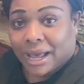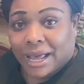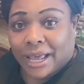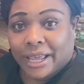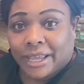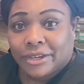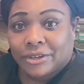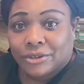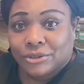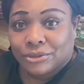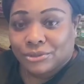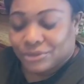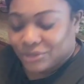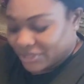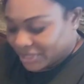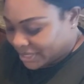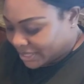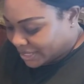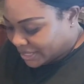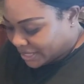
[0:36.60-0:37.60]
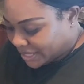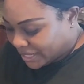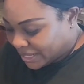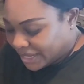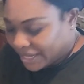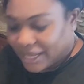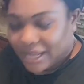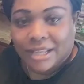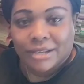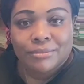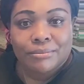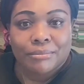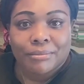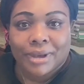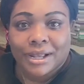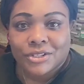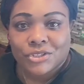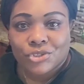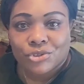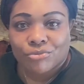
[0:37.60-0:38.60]
mild, and
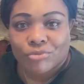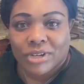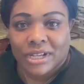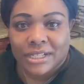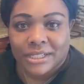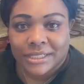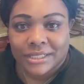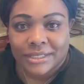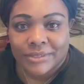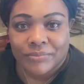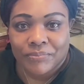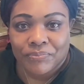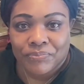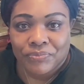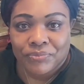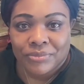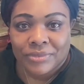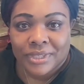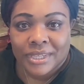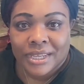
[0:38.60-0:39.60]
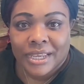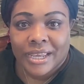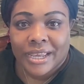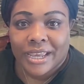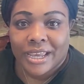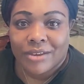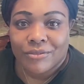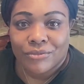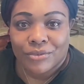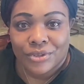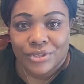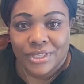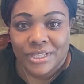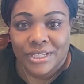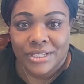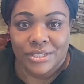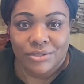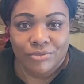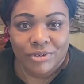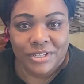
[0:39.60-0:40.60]
mozzarella. And for
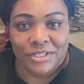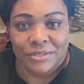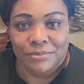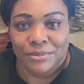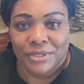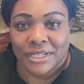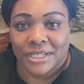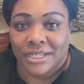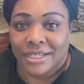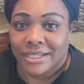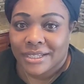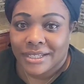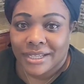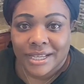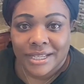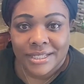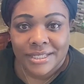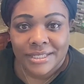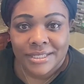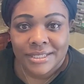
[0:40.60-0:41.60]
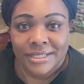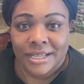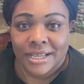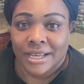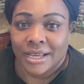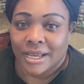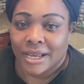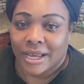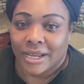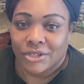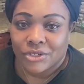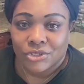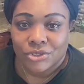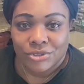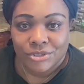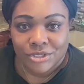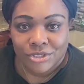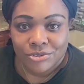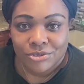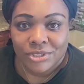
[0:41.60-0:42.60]
this recipe, yes, I
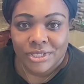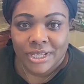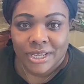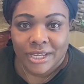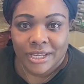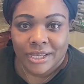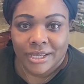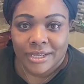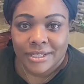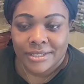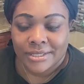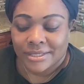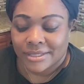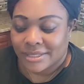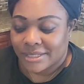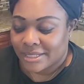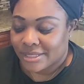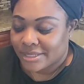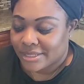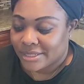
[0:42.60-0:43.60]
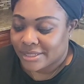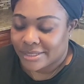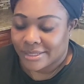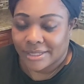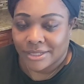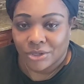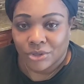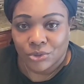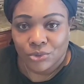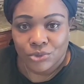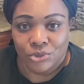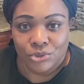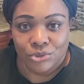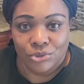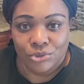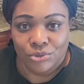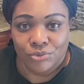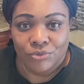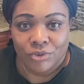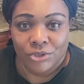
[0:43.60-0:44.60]
do use eggs. This is the old
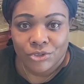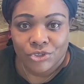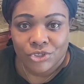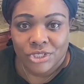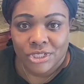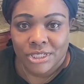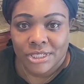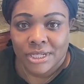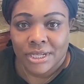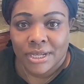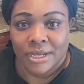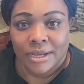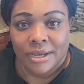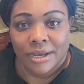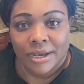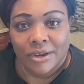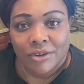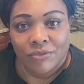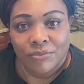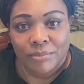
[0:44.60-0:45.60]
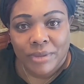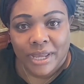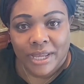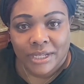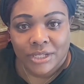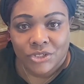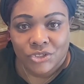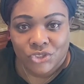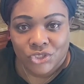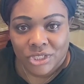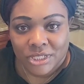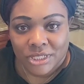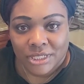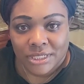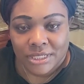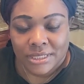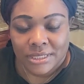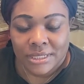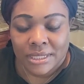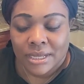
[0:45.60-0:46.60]
school version of mac and
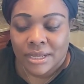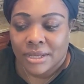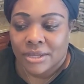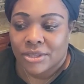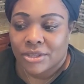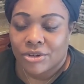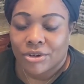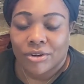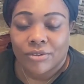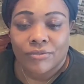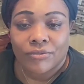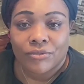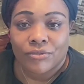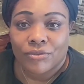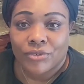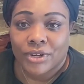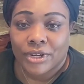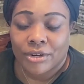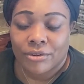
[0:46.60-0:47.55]
cheese. There are